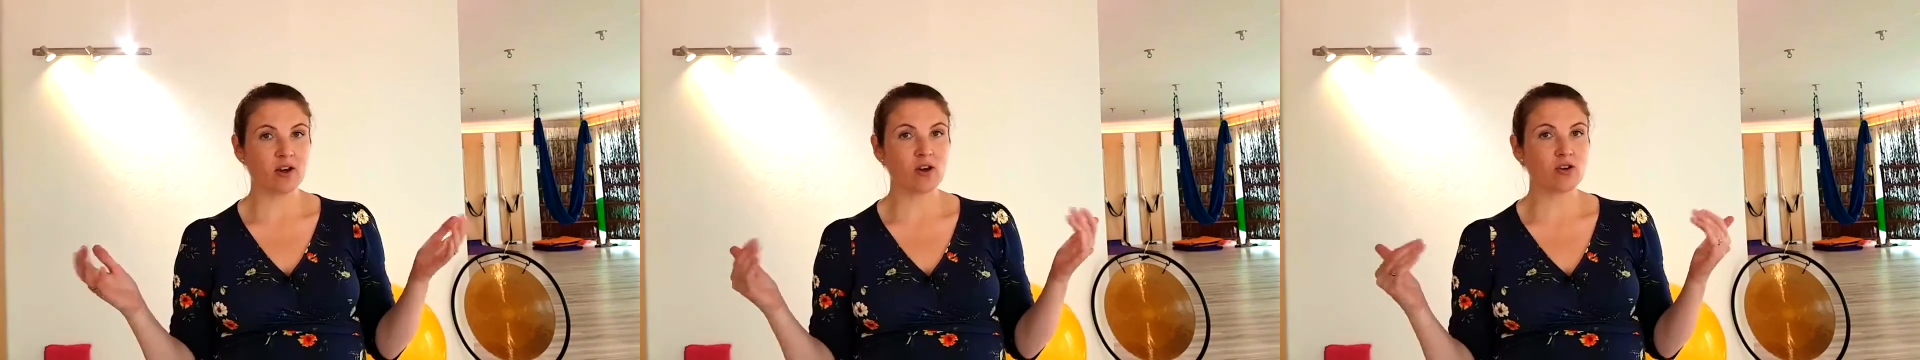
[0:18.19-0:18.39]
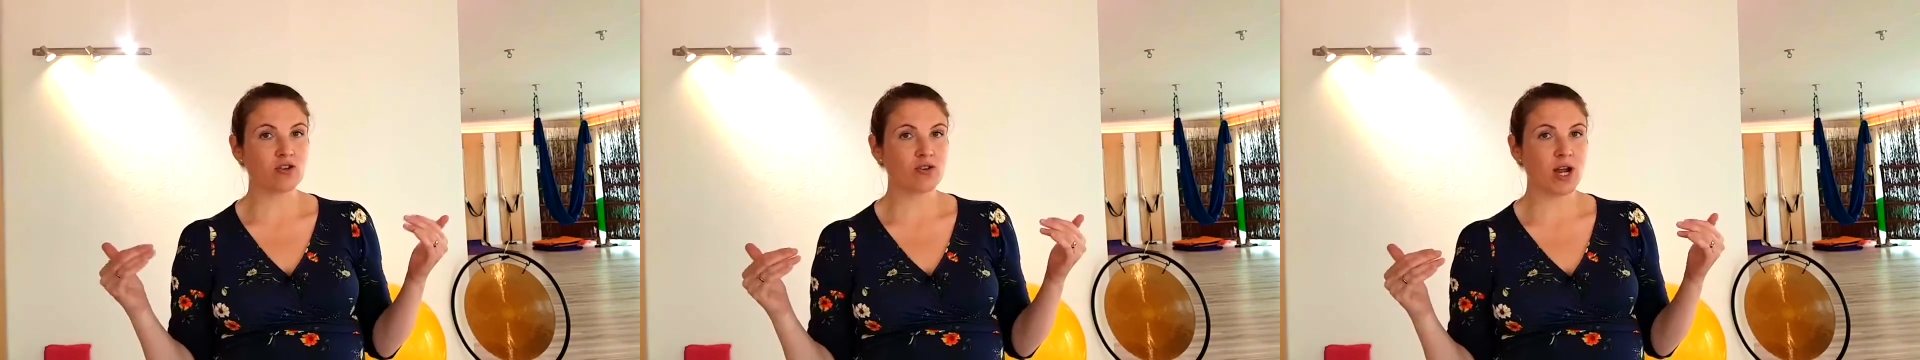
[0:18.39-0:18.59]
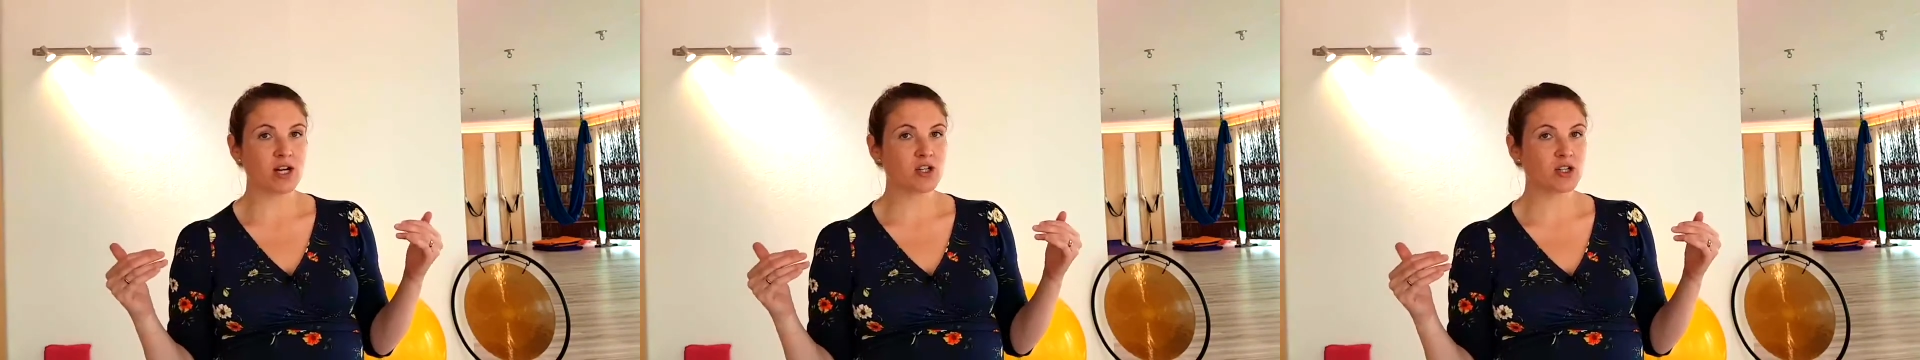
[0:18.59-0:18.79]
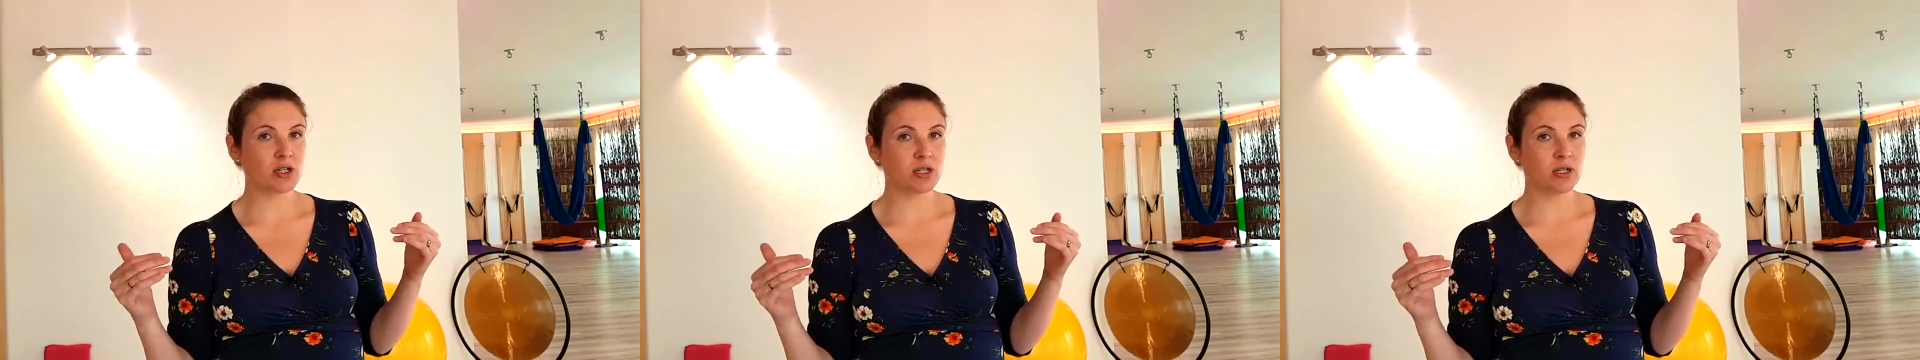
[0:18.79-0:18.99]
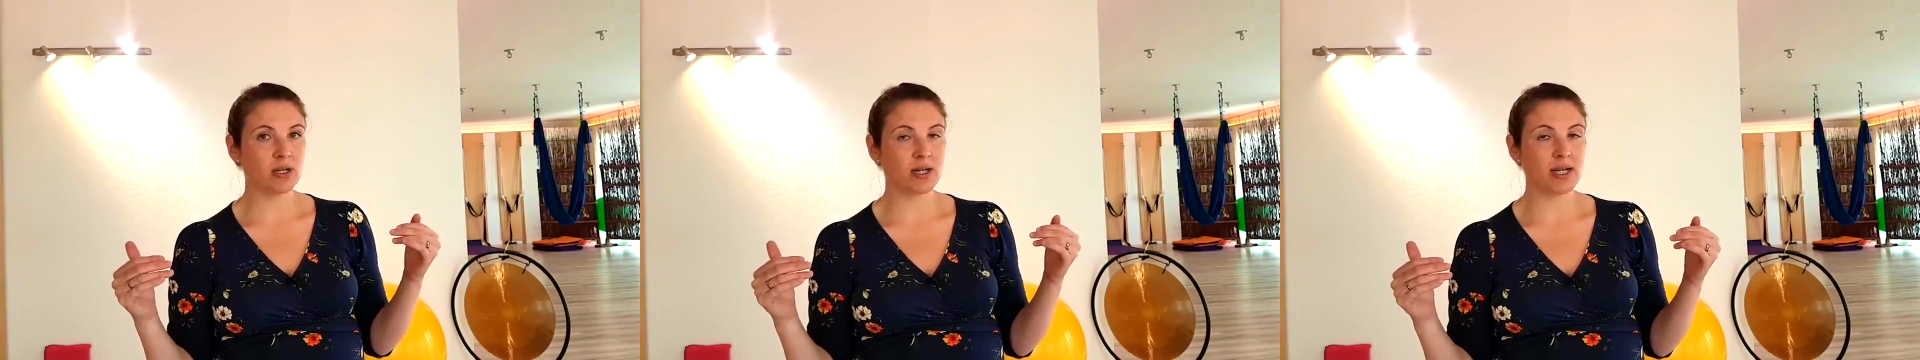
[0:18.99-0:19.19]

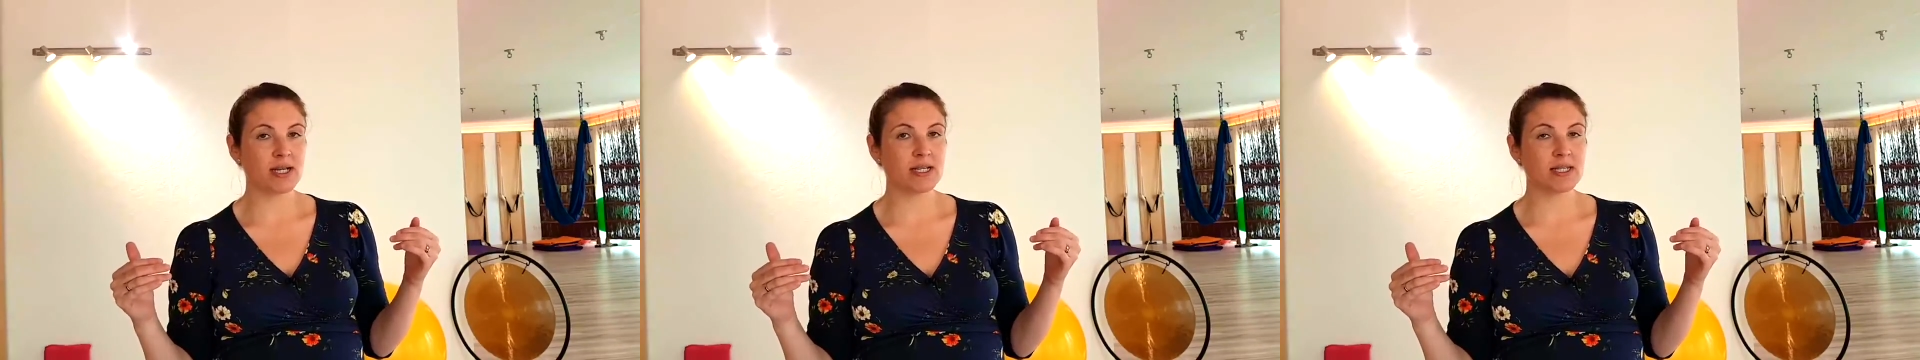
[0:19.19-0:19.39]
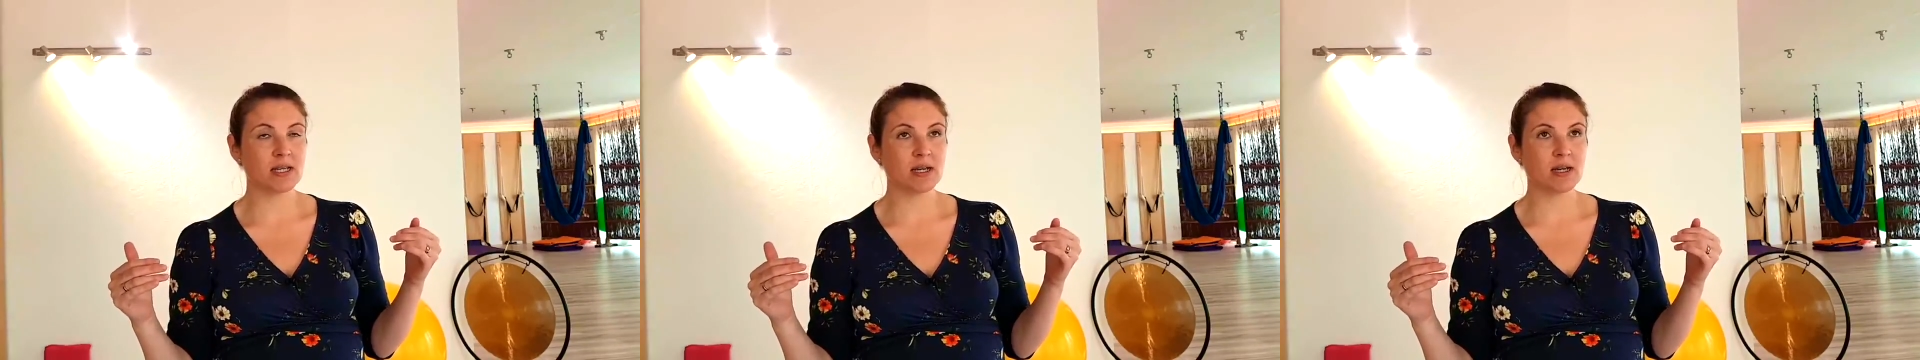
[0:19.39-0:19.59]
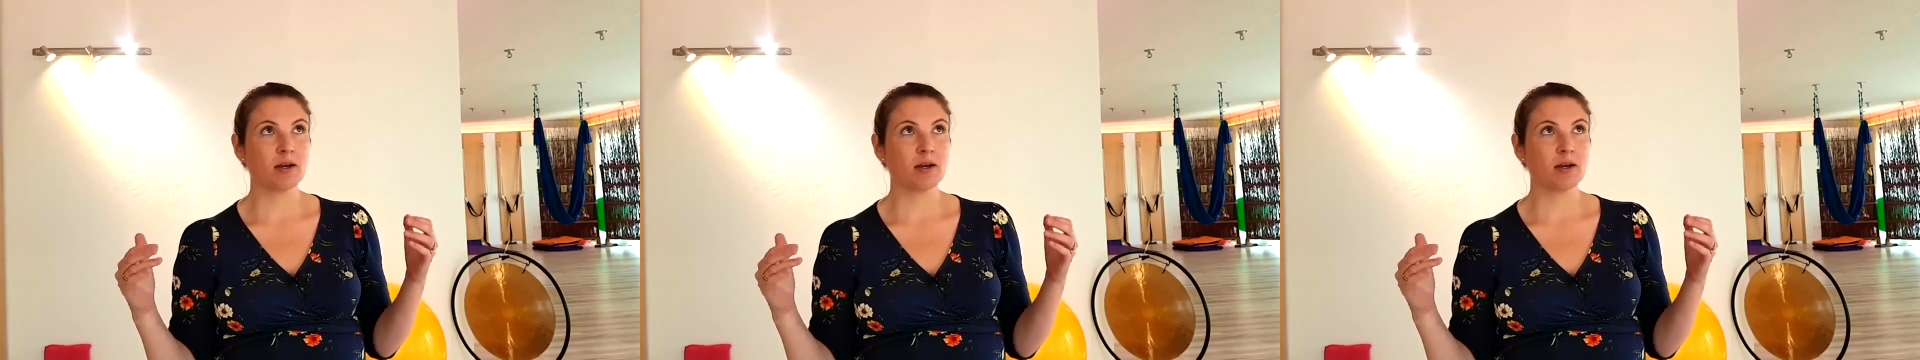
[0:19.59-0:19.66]
contraction is